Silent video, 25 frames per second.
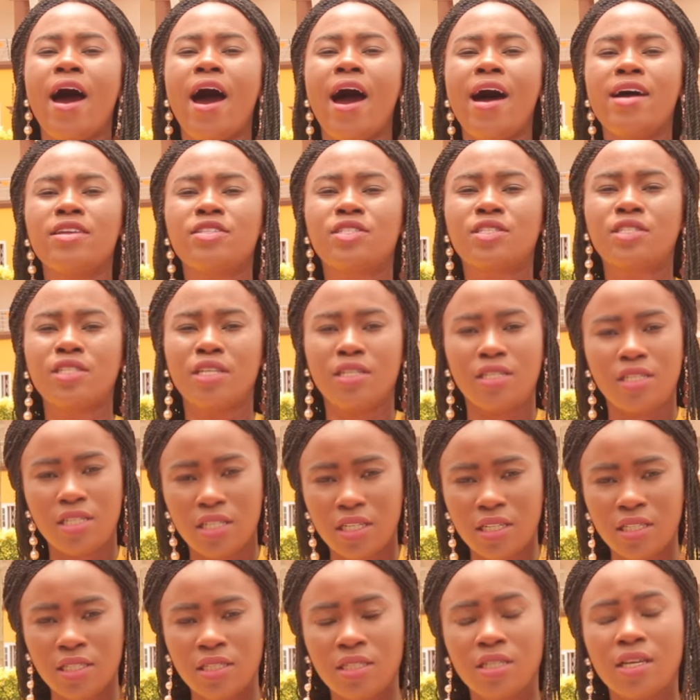
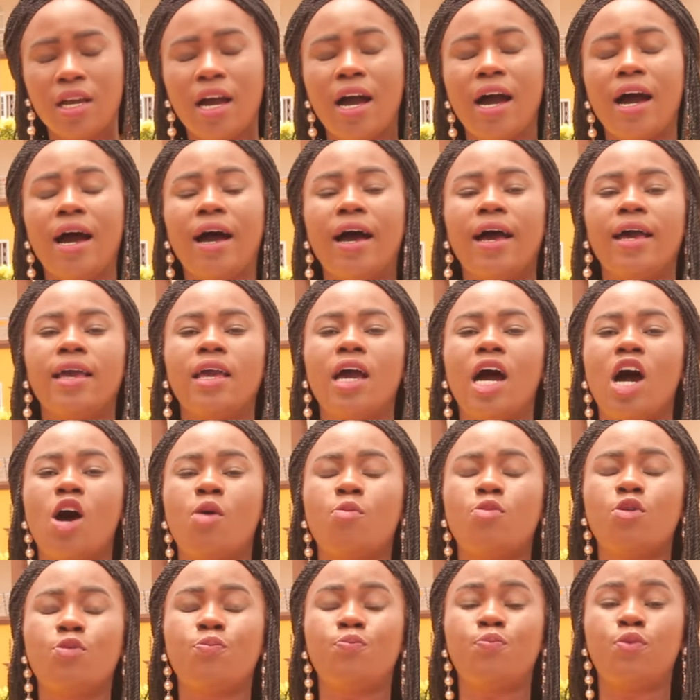ajidin ai
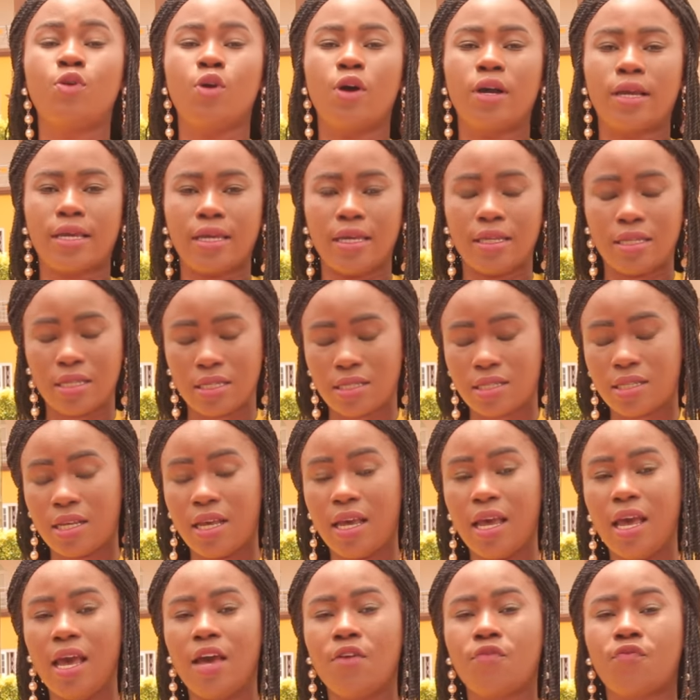amo blogger ta
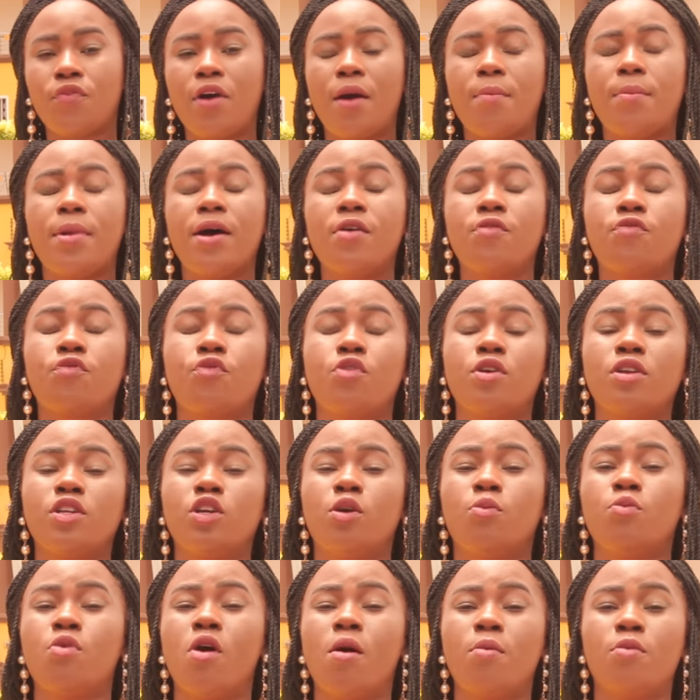se e fa mafo
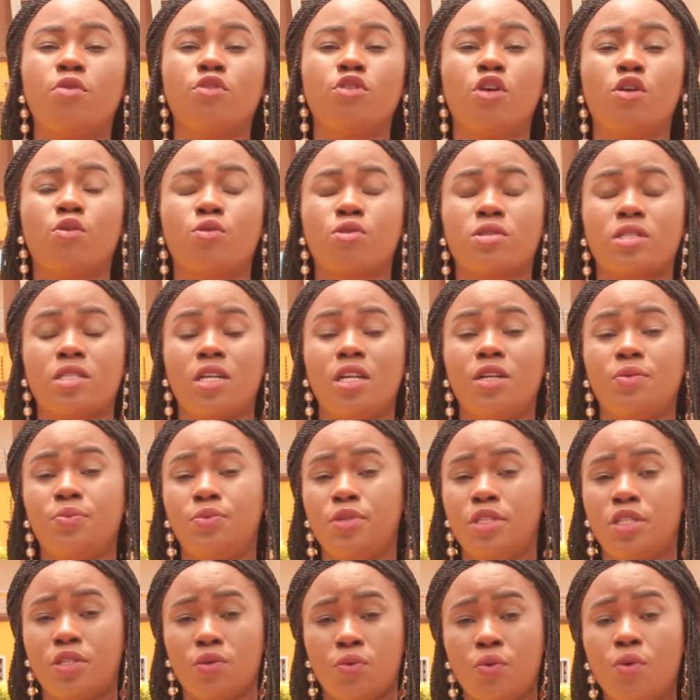ne mo amunyo ko
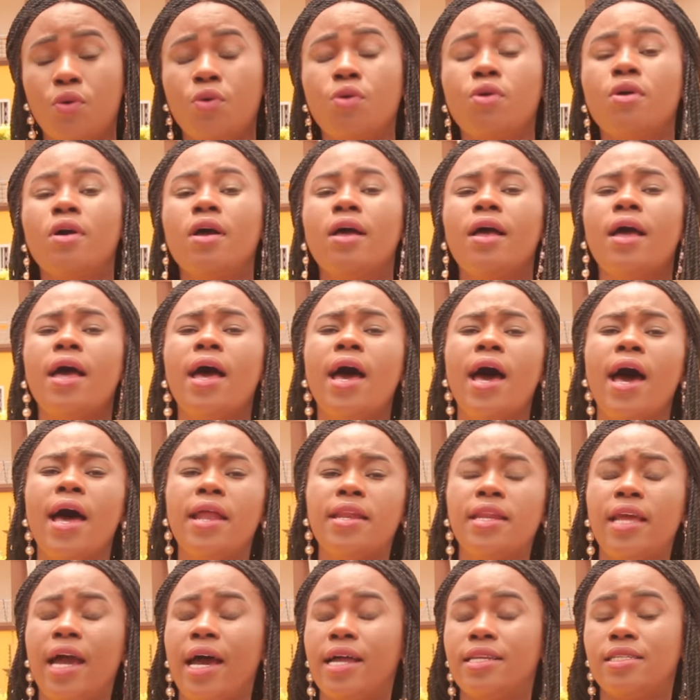celebrity ho
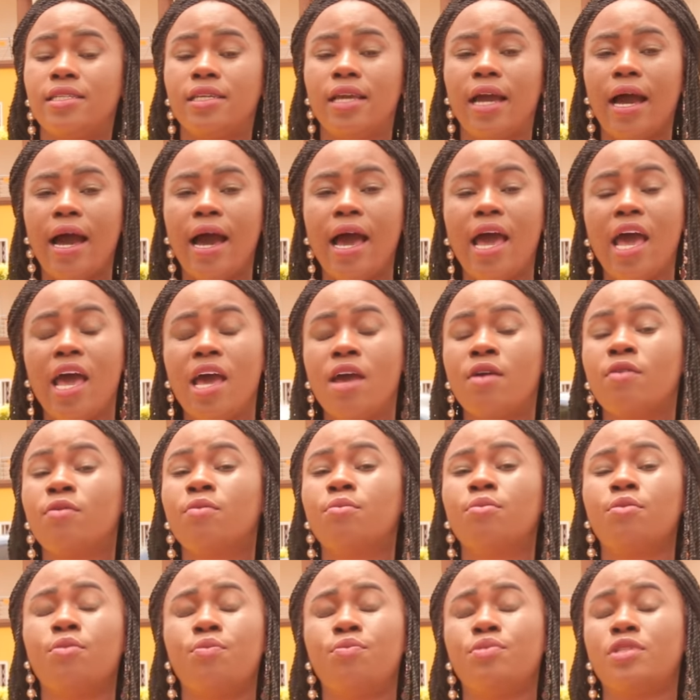any idea,
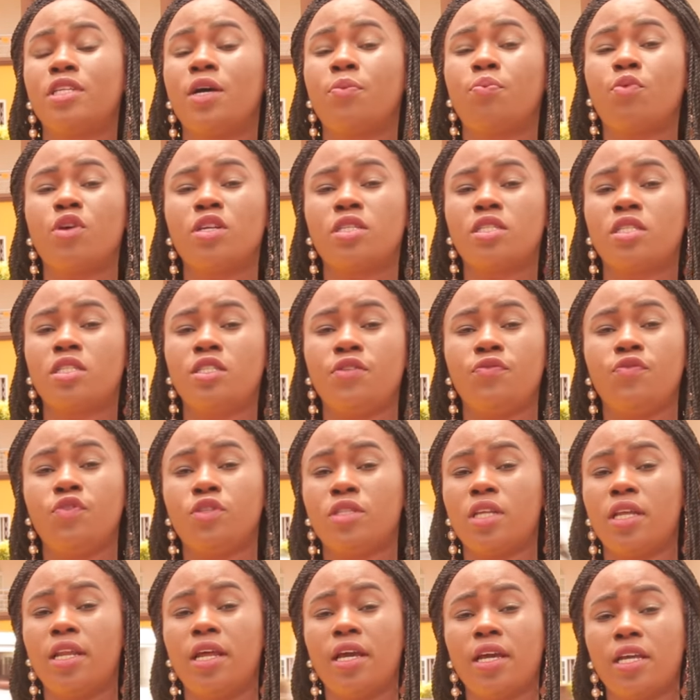is a positive
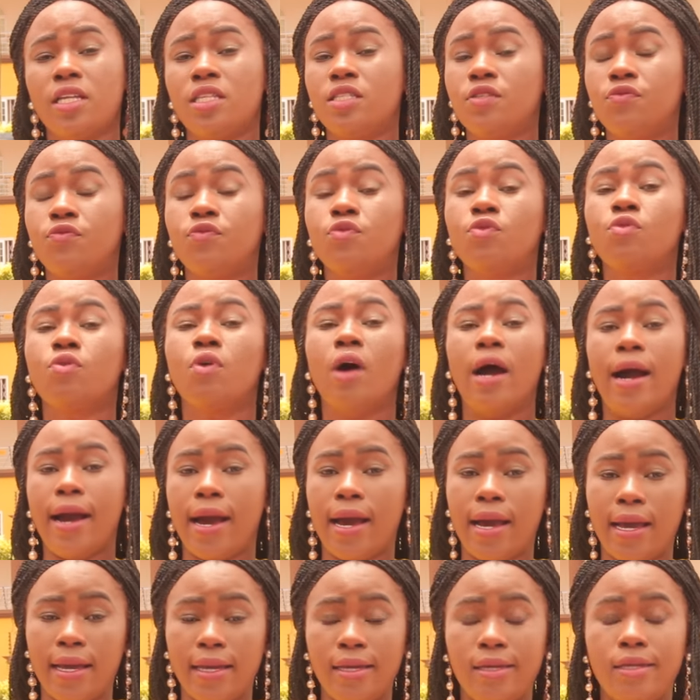or a negative,
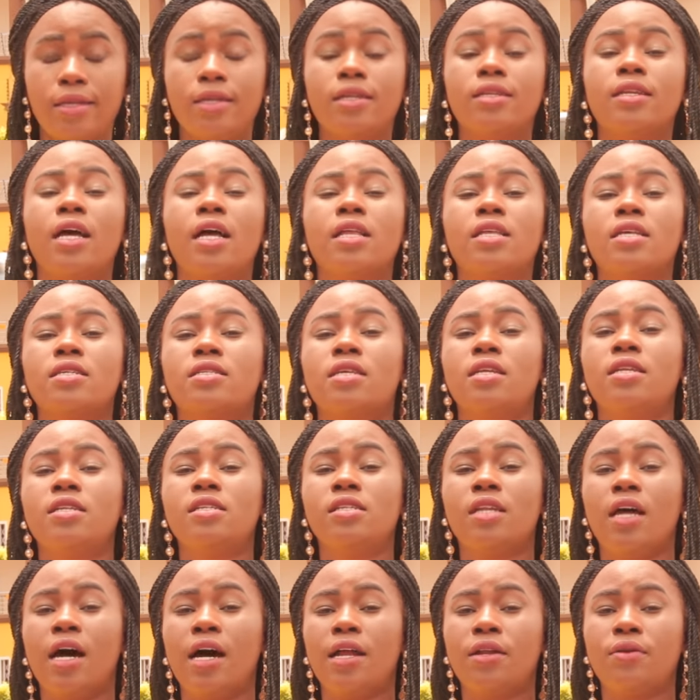I just said,
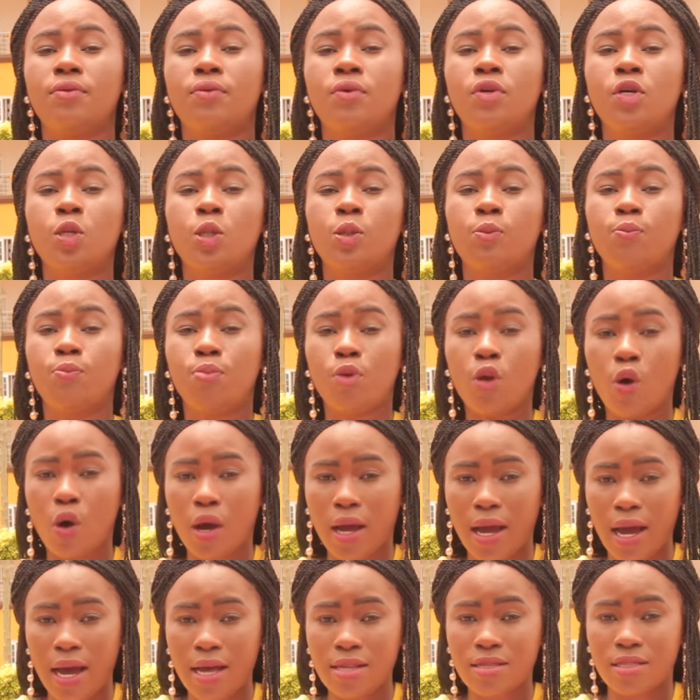in an
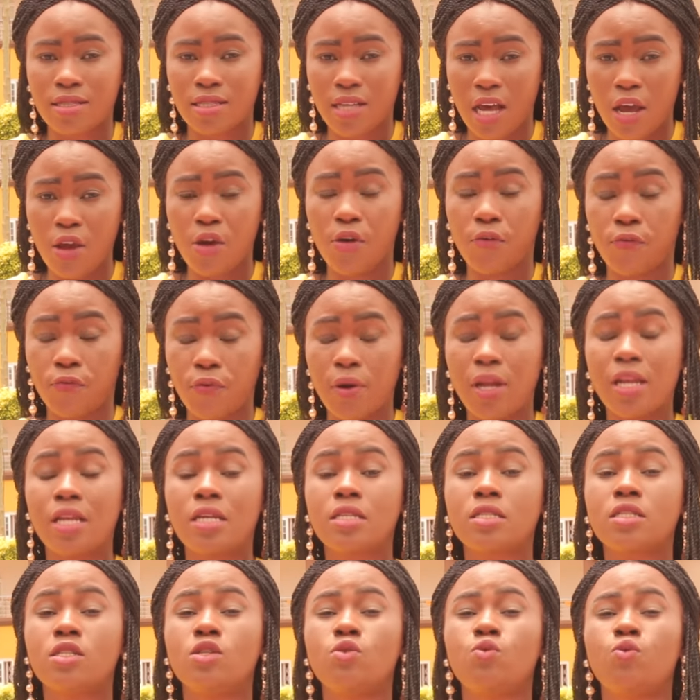blogger,
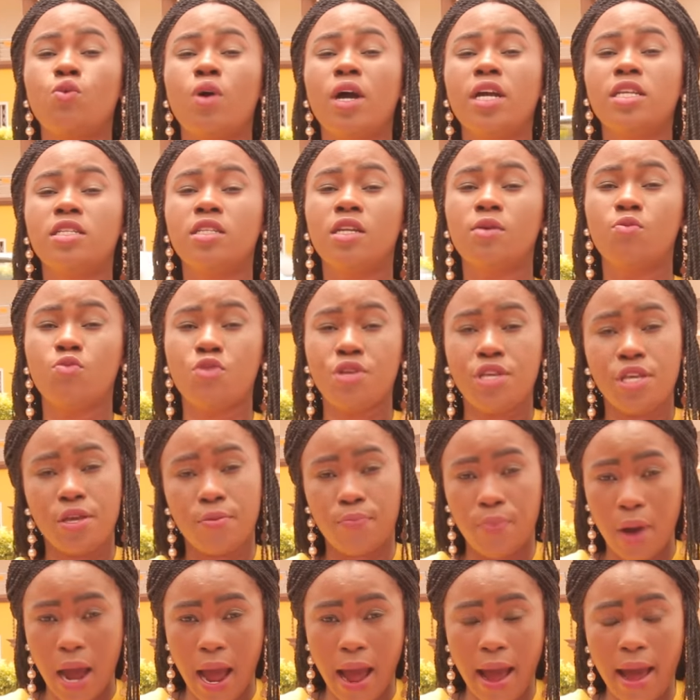Zionflex, who aged the
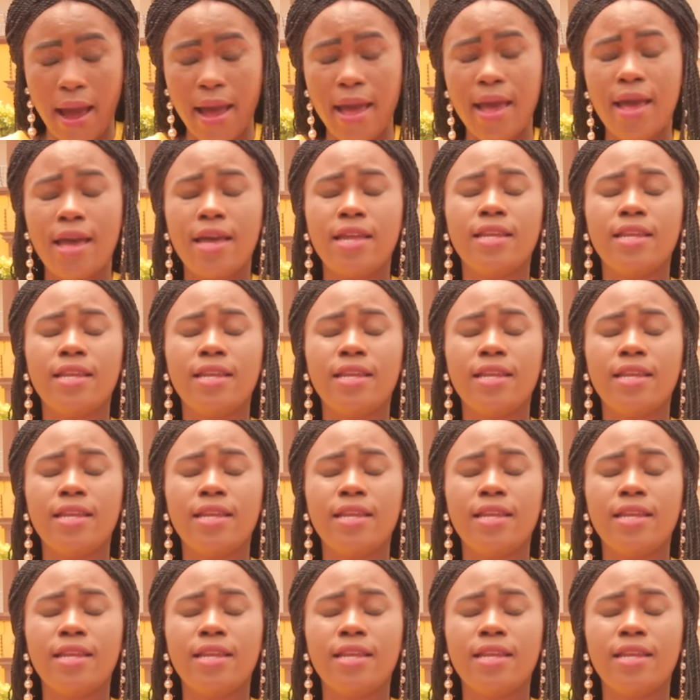movie pa.